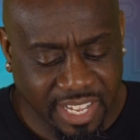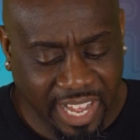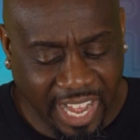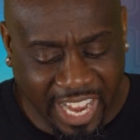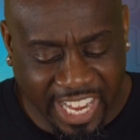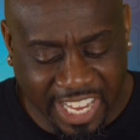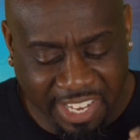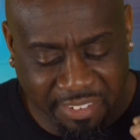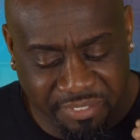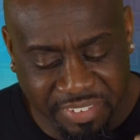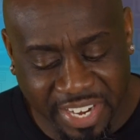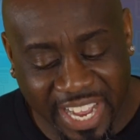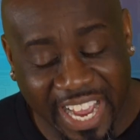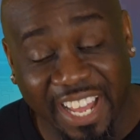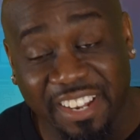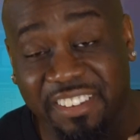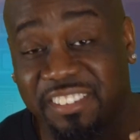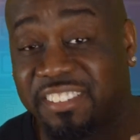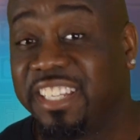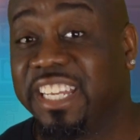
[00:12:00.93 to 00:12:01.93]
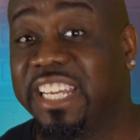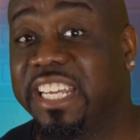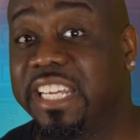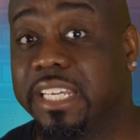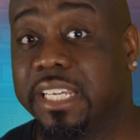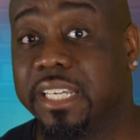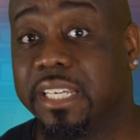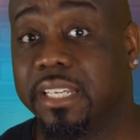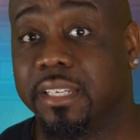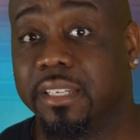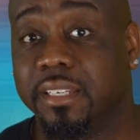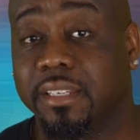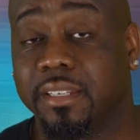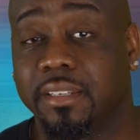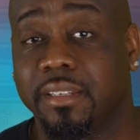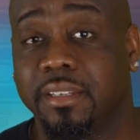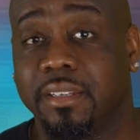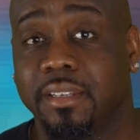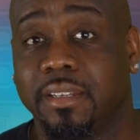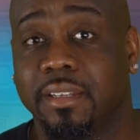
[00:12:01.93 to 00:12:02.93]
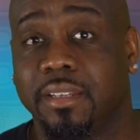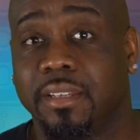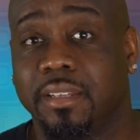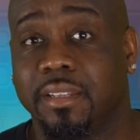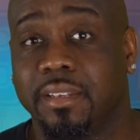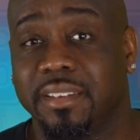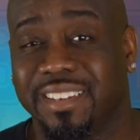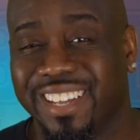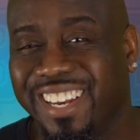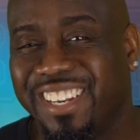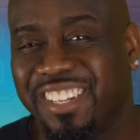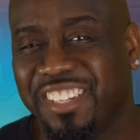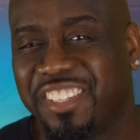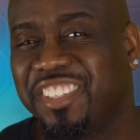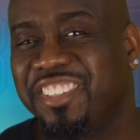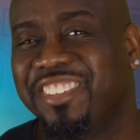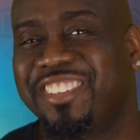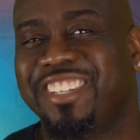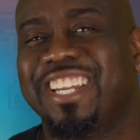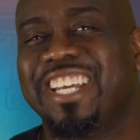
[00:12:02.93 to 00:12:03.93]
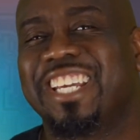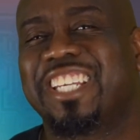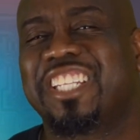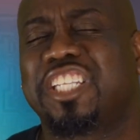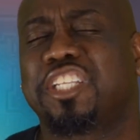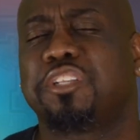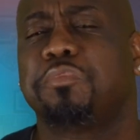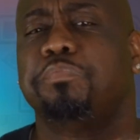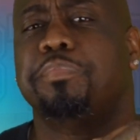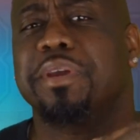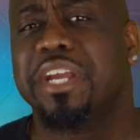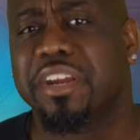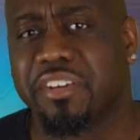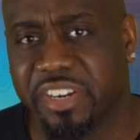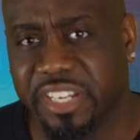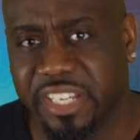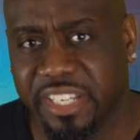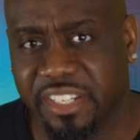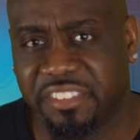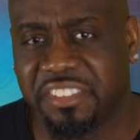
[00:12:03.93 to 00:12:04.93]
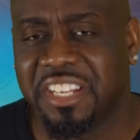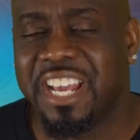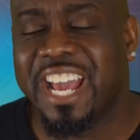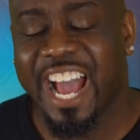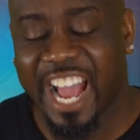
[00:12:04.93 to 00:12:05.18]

I have not seen. Now this is an experience.